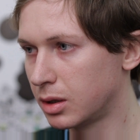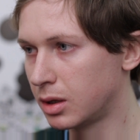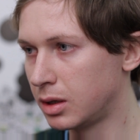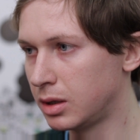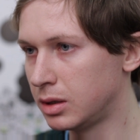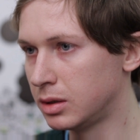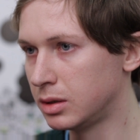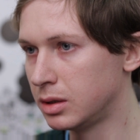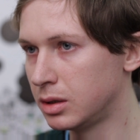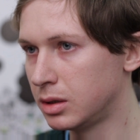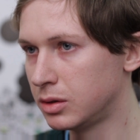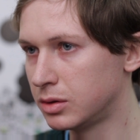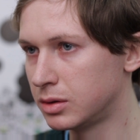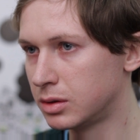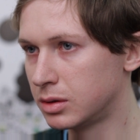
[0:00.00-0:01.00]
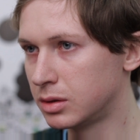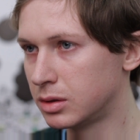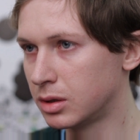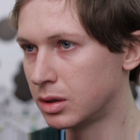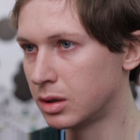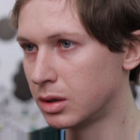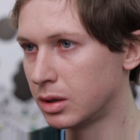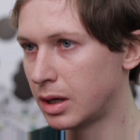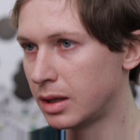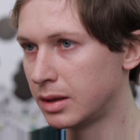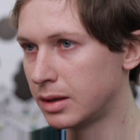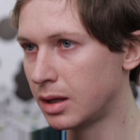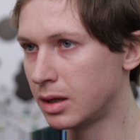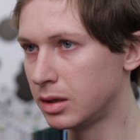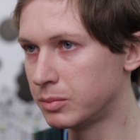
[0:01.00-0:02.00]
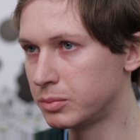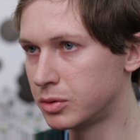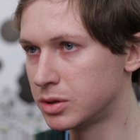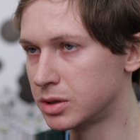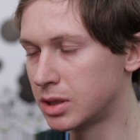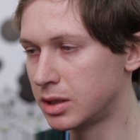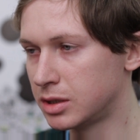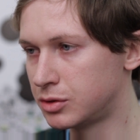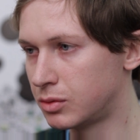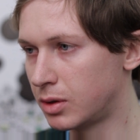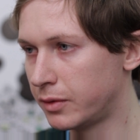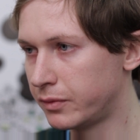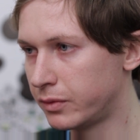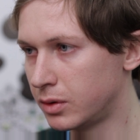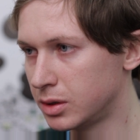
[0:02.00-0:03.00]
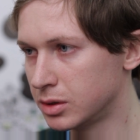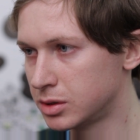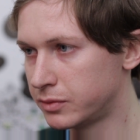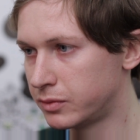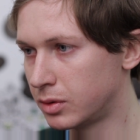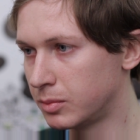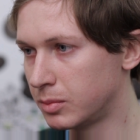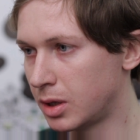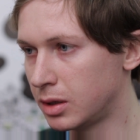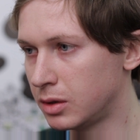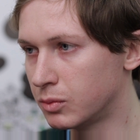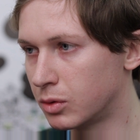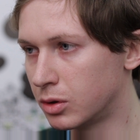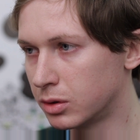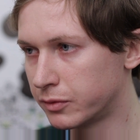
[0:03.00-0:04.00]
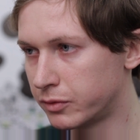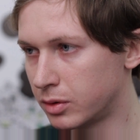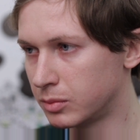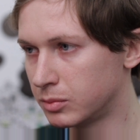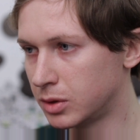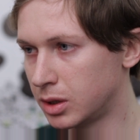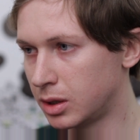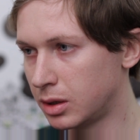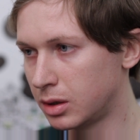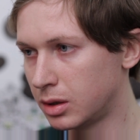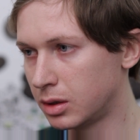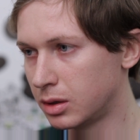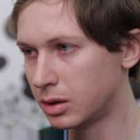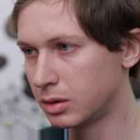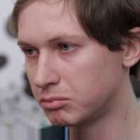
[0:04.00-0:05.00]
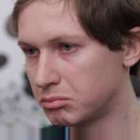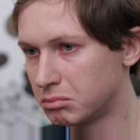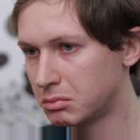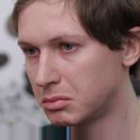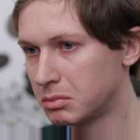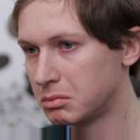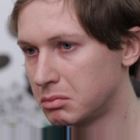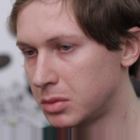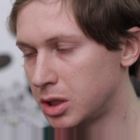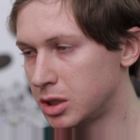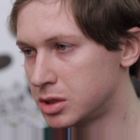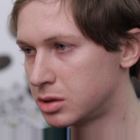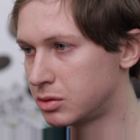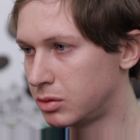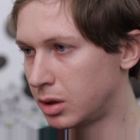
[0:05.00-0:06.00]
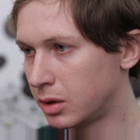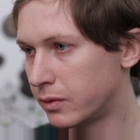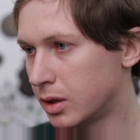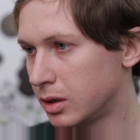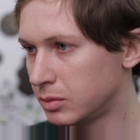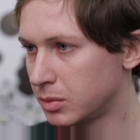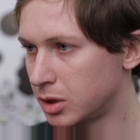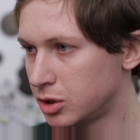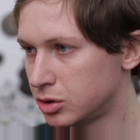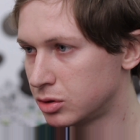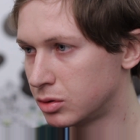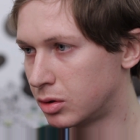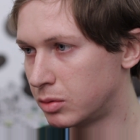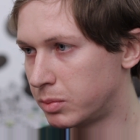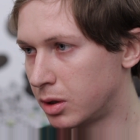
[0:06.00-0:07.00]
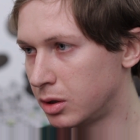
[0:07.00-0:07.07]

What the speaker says: I didn't get any precise reference from any work from the history of animation or